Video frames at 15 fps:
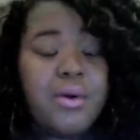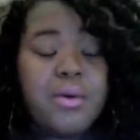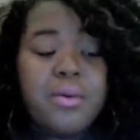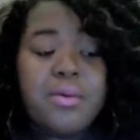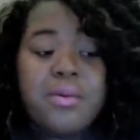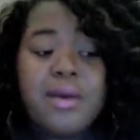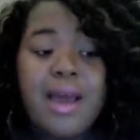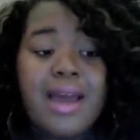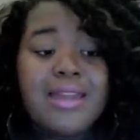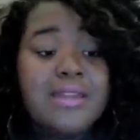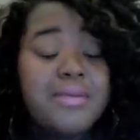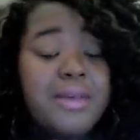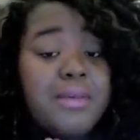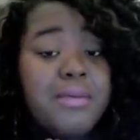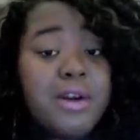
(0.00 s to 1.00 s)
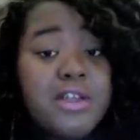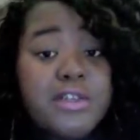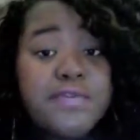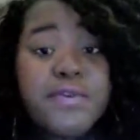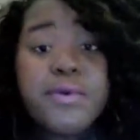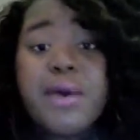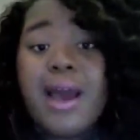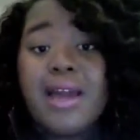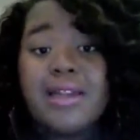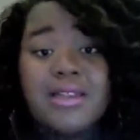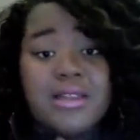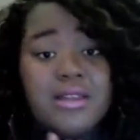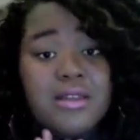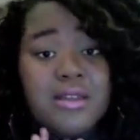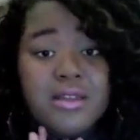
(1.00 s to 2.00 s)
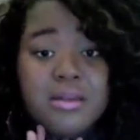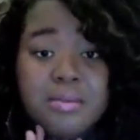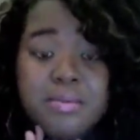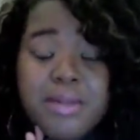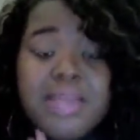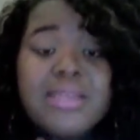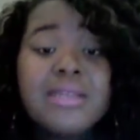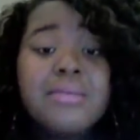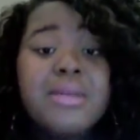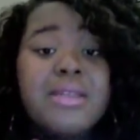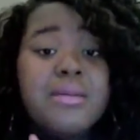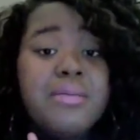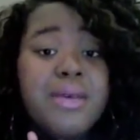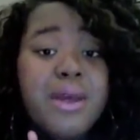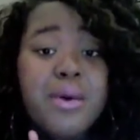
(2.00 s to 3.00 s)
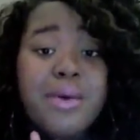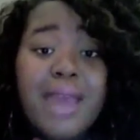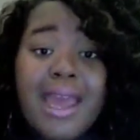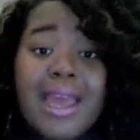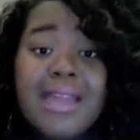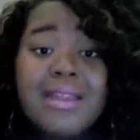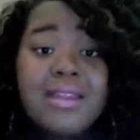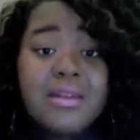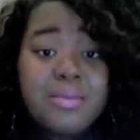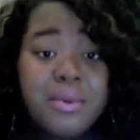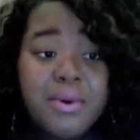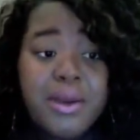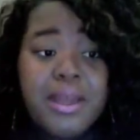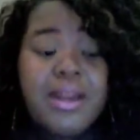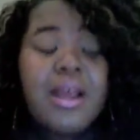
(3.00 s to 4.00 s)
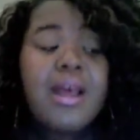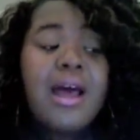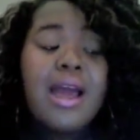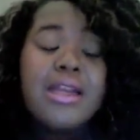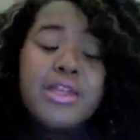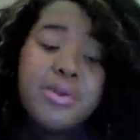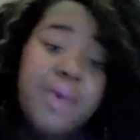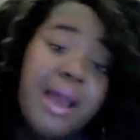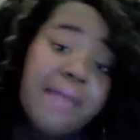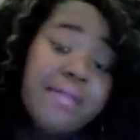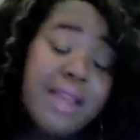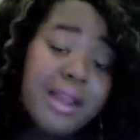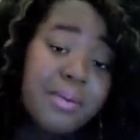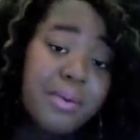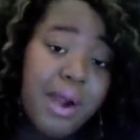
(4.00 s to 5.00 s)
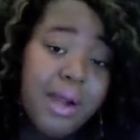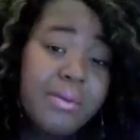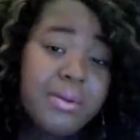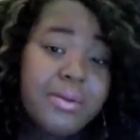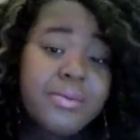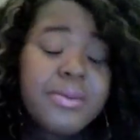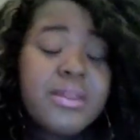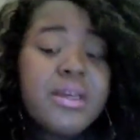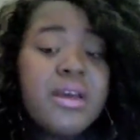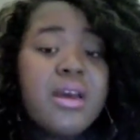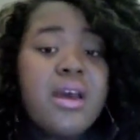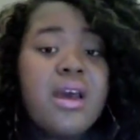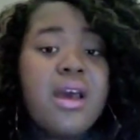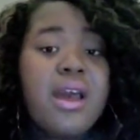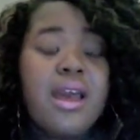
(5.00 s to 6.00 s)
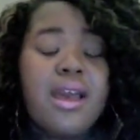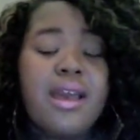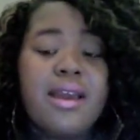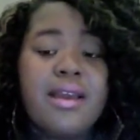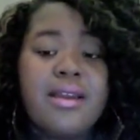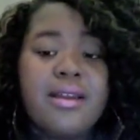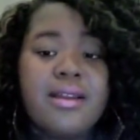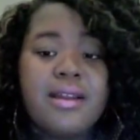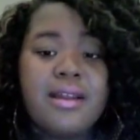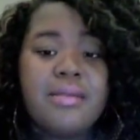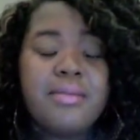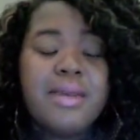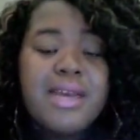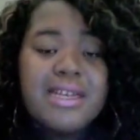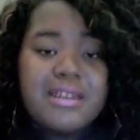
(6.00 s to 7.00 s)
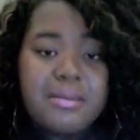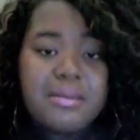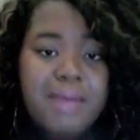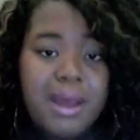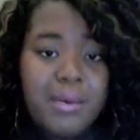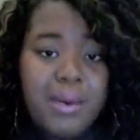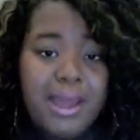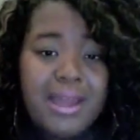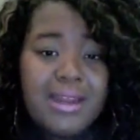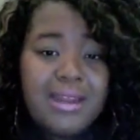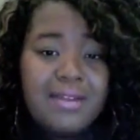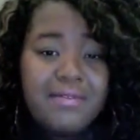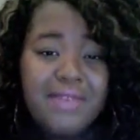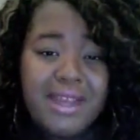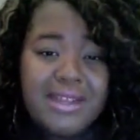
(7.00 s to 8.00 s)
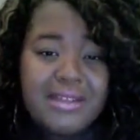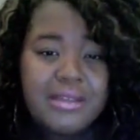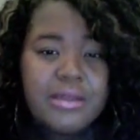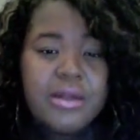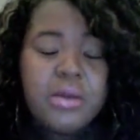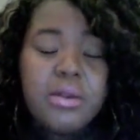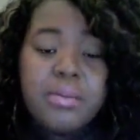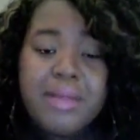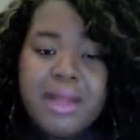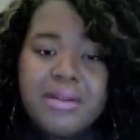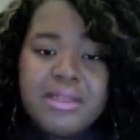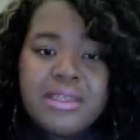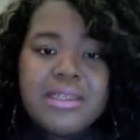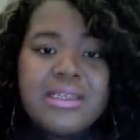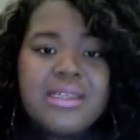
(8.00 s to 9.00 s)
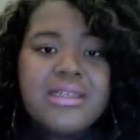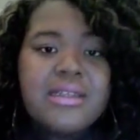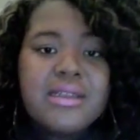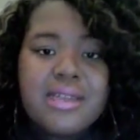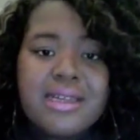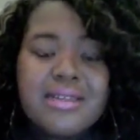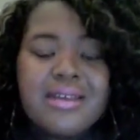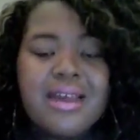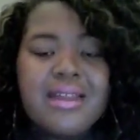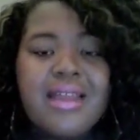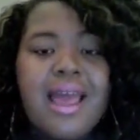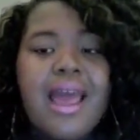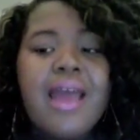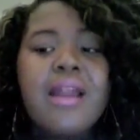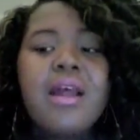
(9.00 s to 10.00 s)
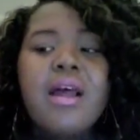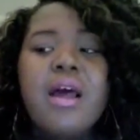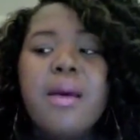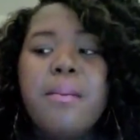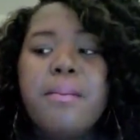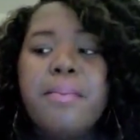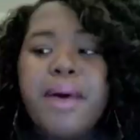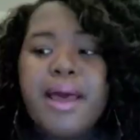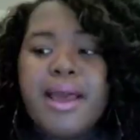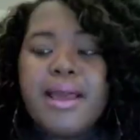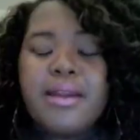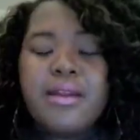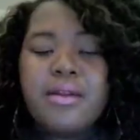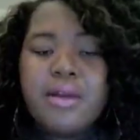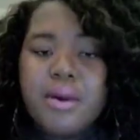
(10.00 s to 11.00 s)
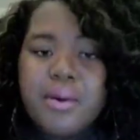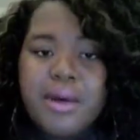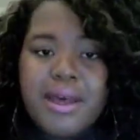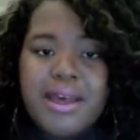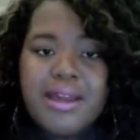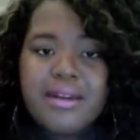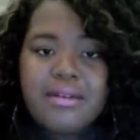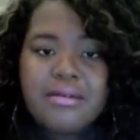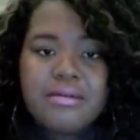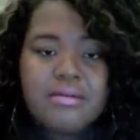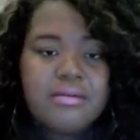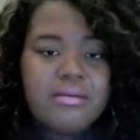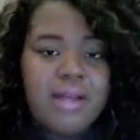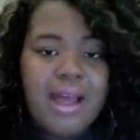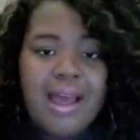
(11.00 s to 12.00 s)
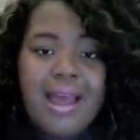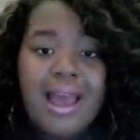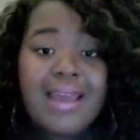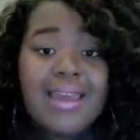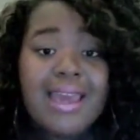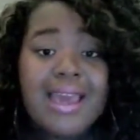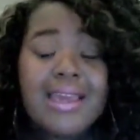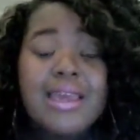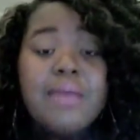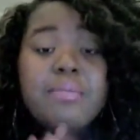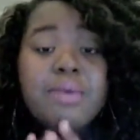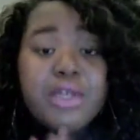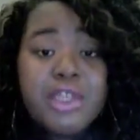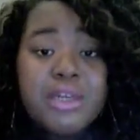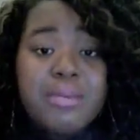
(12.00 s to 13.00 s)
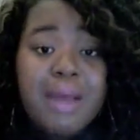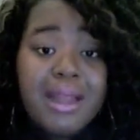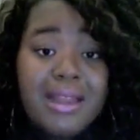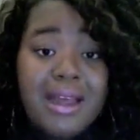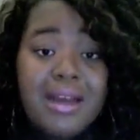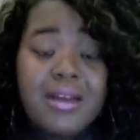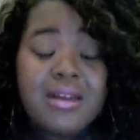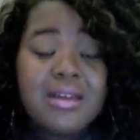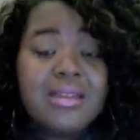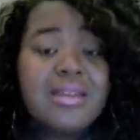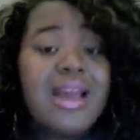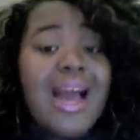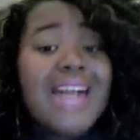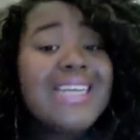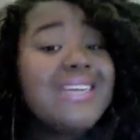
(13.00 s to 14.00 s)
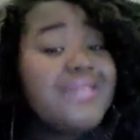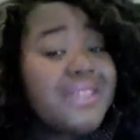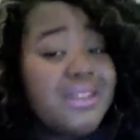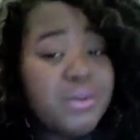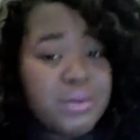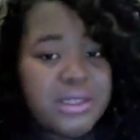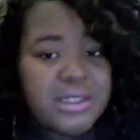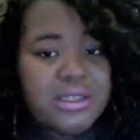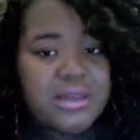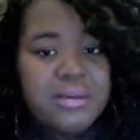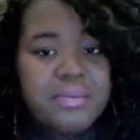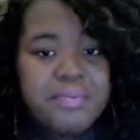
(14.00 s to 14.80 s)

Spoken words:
God is being merciful. God is blessing me to be okay at this point. I do have leg problems, and because of my weight, it affects, the Blount's disease and things like that. But you know what? I can't keep pushing my luck because God gives us wisdom.